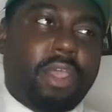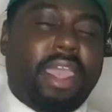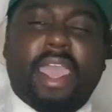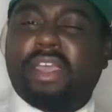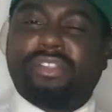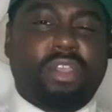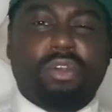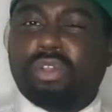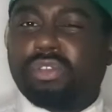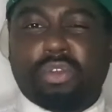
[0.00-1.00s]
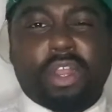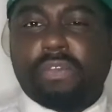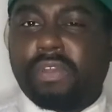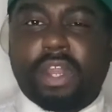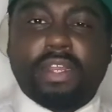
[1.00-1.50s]
hair salons or
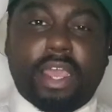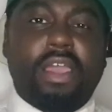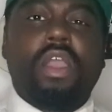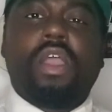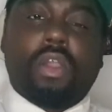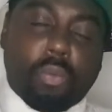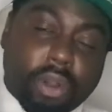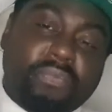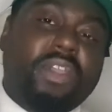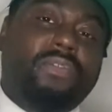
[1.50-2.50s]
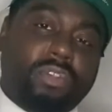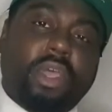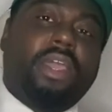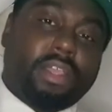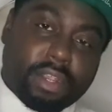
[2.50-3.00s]
anything like that, one thing for certain,